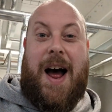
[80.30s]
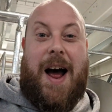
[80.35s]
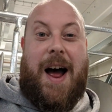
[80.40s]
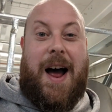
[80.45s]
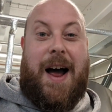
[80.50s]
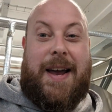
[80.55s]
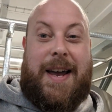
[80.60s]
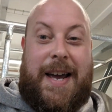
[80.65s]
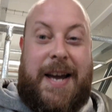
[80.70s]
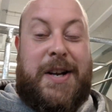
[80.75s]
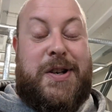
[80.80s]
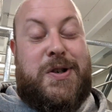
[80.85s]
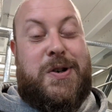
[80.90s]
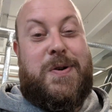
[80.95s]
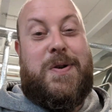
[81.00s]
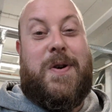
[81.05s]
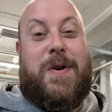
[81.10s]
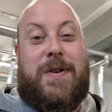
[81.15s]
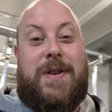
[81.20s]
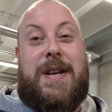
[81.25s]
I kid
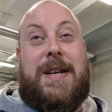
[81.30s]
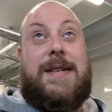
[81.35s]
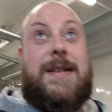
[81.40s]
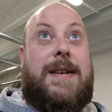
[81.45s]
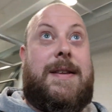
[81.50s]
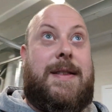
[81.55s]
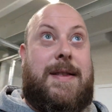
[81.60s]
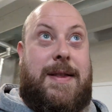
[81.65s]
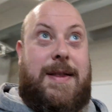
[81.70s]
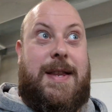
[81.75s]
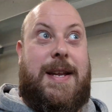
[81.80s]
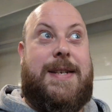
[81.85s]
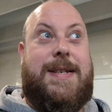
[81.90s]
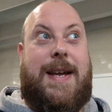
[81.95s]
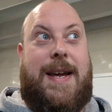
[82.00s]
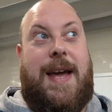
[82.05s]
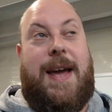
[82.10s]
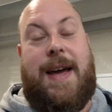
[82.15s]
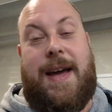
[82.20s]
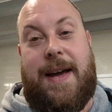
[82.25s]
you not, this
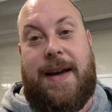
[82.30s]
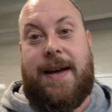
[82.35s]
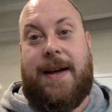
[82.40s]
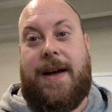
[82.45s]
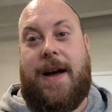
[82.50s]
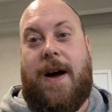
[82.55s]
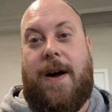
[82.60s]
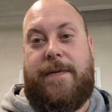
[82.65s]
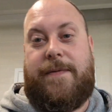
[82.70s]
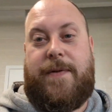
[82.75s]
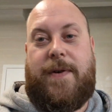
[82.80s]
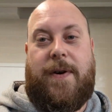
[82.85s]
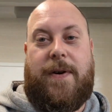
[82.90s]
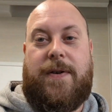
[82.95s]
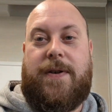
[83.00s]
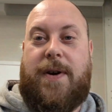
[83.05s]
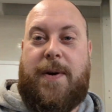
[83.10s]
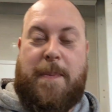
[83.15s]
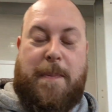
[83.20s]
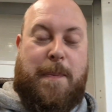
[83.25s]
kit, I've
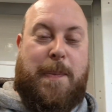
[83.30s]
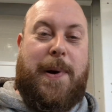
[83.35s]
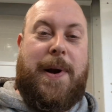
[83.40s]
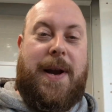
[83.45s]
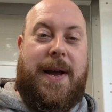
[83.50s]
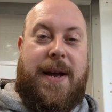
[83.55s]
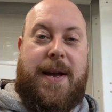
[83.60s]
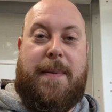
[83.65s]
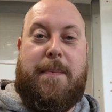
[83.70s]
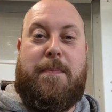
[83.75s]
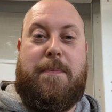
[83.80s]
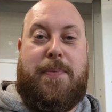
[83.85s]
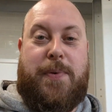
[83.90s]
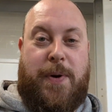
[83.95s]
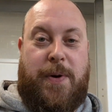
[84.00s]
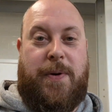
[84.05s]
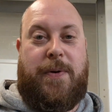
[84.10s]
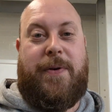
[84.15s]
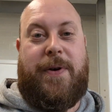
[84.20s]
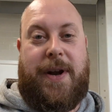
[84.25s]
got complete
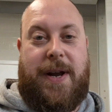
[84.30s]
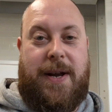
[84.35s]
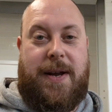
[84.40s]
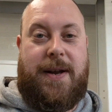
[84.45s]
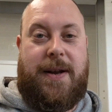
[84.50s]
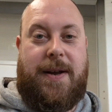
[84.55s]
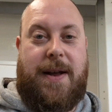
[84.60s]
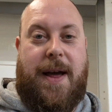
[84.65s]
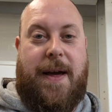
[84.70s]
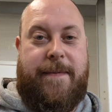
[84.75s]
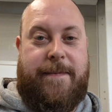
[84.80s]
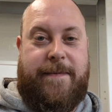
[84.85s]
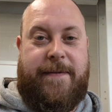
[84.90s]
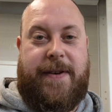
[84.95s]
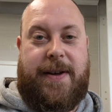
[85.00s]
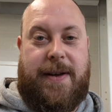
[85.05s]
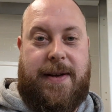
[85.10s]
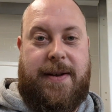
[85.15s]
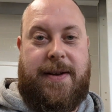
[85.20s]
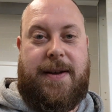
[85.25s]
brewery
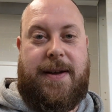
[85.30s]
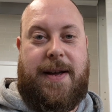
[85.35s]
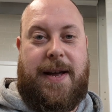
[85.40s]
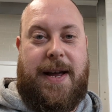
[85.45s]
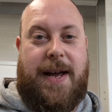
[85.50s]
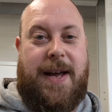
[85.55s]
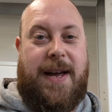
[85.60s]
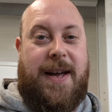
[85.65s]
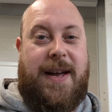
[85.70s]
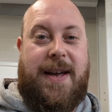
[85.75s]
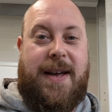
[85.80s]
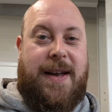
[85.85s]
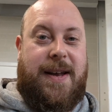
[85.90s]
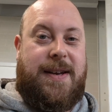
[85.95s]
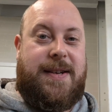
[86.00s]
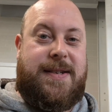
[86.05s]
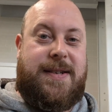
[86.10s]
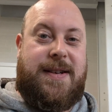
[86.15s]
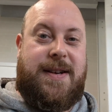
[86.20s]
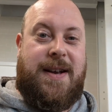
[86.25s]
envy. It
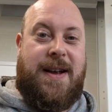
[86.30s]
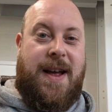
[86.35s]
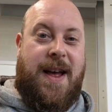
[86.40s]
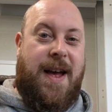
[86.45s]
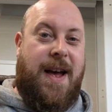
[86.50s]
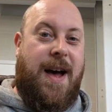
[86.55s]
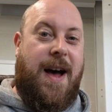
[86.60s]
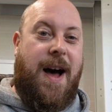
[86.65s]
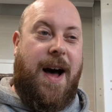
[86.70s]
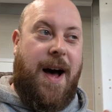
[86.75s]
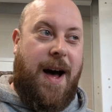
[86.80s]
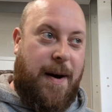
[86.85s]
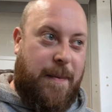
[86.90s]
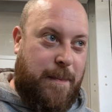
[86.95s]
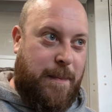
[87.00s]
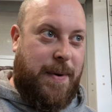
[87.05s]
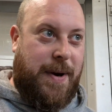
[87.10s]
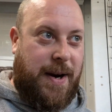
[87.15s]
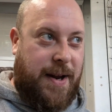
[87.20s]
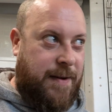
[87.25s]
is
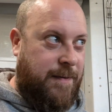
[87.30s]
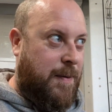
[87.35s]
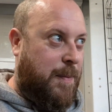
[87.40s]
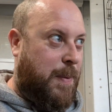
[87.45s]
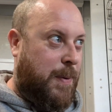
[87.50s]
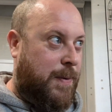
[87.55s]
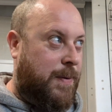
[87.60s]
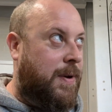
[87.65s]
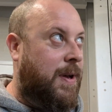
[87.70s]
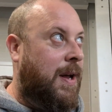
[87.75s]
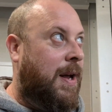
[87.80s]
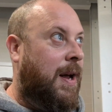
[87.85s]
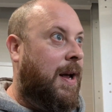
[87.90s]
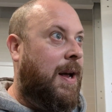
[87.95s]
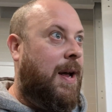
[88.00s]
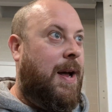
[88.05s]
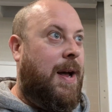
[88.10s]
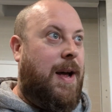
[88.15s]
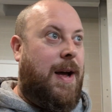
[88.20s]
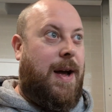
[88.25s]
unbelievable.
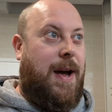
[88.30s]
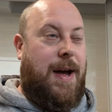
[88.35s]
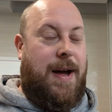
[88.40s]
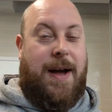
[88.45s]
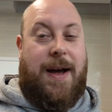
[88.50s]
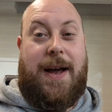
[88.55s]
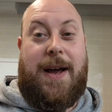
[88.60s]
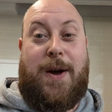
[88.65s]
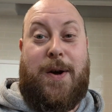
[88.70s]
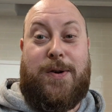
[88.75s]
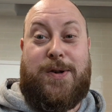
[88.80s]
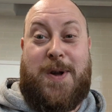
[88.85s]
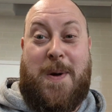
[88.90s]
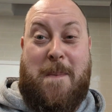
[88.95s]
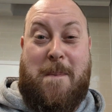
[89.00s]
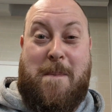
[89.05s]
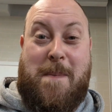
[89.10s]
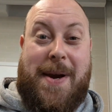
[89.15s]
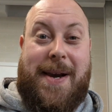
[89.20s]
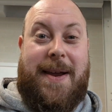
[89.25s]
It cost £1
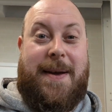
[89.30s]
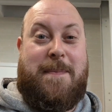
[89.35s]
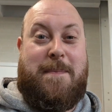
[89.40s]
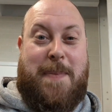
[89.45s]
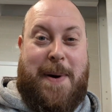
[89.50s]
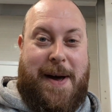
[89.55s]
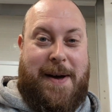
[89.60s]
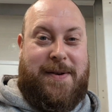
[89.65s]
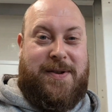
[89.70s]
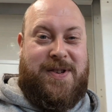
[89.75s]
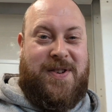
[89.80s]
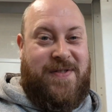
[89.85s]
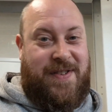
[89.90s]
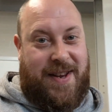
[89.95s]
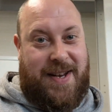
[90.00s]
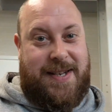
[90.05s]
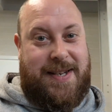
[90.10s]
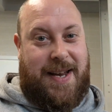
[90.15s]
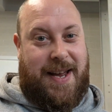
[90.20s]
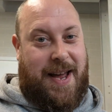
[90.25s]
million for
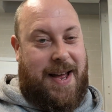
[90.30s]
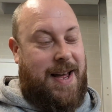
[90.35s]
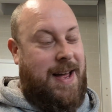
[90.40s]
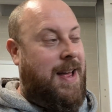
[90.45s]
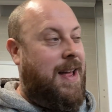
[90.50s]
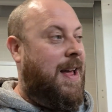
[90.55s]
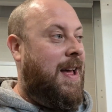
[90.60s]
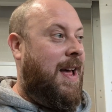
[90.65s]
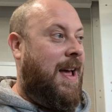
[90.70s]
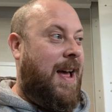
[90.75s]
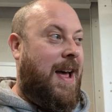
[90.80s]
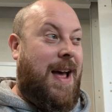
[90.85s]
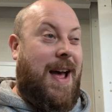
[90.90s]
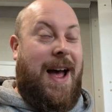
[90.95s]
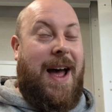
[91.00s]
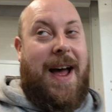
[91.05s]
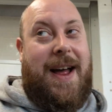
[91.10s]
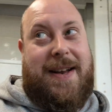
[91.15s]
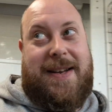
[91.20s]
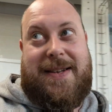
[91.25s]
this kit,
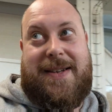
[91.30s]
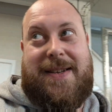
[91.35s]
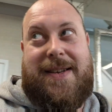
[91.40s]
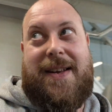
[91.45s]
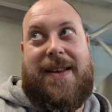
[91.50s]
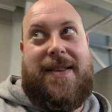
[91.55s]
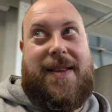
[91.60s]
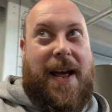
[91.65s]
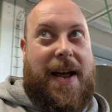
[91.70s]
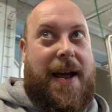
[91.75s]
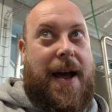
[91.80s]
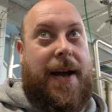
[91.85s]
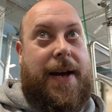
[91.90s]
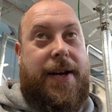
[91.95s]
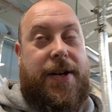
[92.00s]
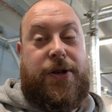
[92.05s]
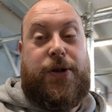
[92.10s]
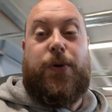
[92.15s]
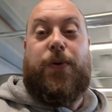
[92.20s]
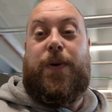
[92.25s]
and they
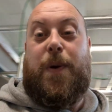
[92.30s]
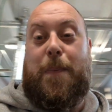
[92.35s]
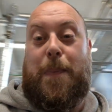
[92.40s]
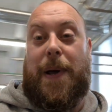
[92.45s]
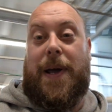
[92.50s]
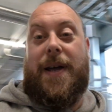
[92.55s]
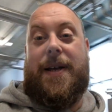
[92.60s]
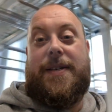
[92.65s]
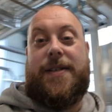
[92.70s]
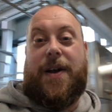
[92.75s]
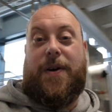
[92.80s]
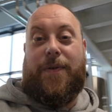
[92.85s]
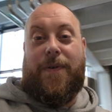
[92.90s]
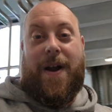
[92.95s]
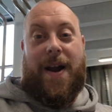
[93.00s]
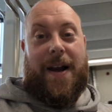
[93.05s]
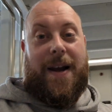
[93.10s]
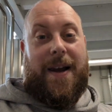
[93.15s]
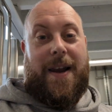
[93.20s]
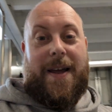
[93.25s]
age all the beers
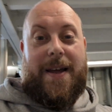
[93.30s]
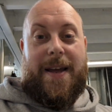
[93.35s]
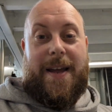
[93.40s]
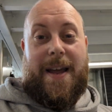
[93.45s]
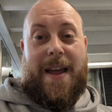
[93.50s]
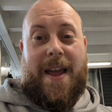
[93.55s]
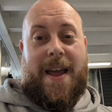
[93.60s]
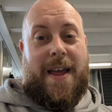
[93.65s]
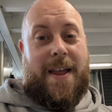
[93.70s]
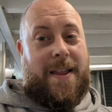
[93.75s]
correctly.